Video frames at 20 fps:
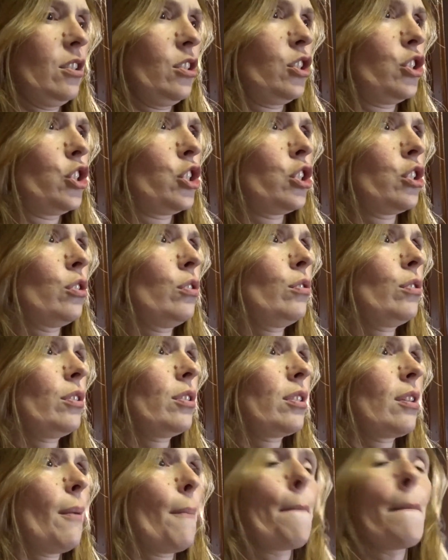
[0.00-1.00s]

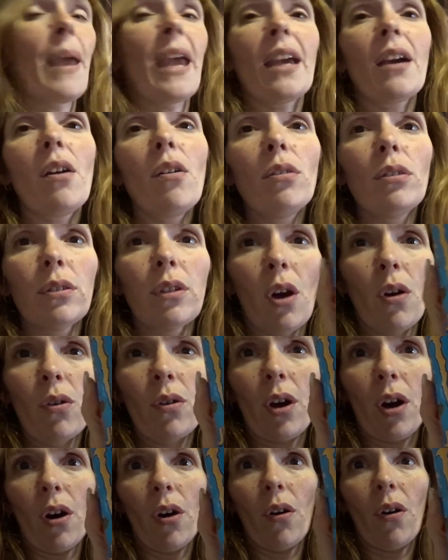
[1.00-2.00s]
juice, mango
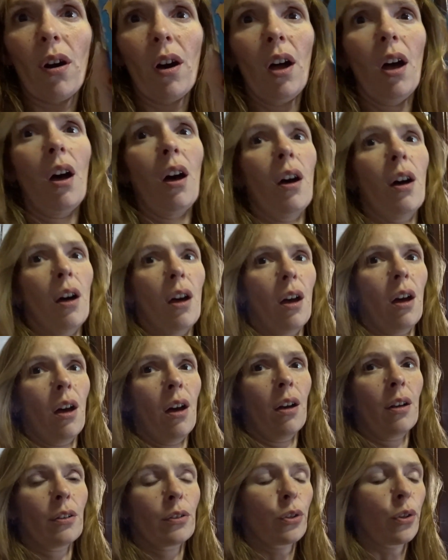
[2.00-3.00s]
loco.
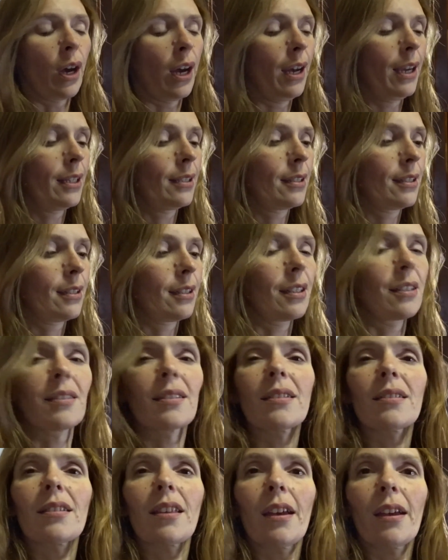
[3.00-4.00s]
You guys, this
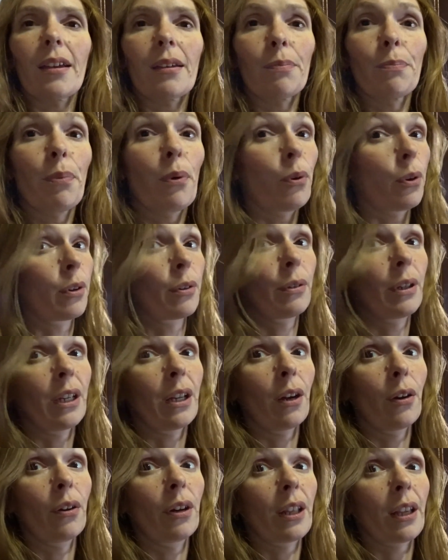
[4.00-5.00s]
is like Puerto
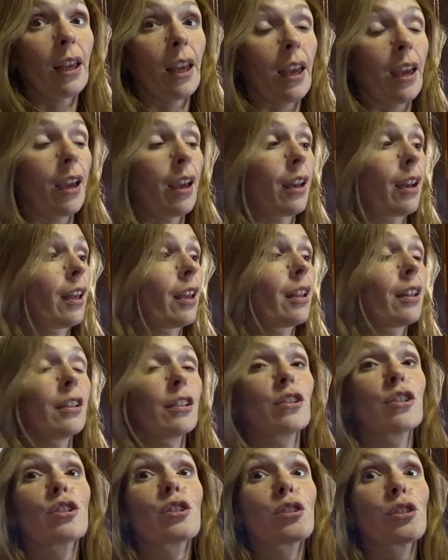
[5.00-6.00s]
Rico in a can. It is
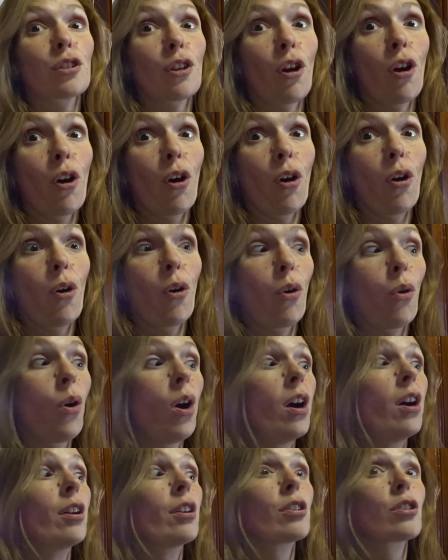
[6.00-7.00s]
so,
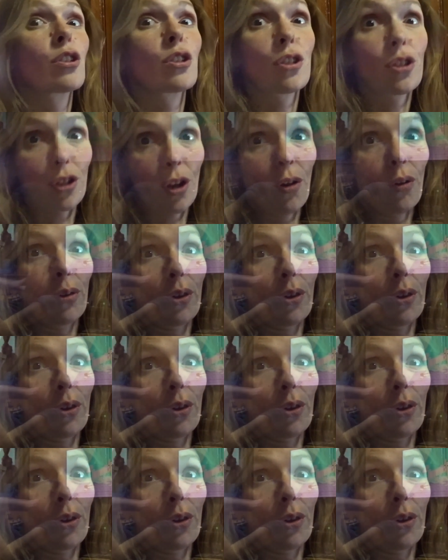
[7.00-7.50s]
so